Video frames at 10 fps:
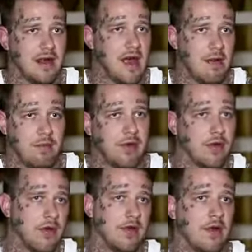came
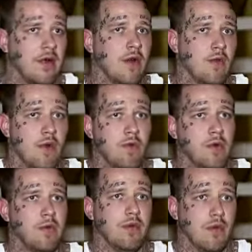to what
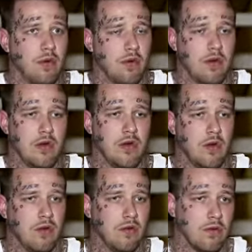we were doing, you
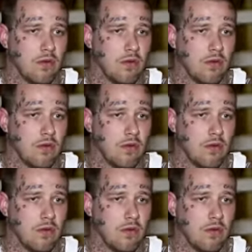know,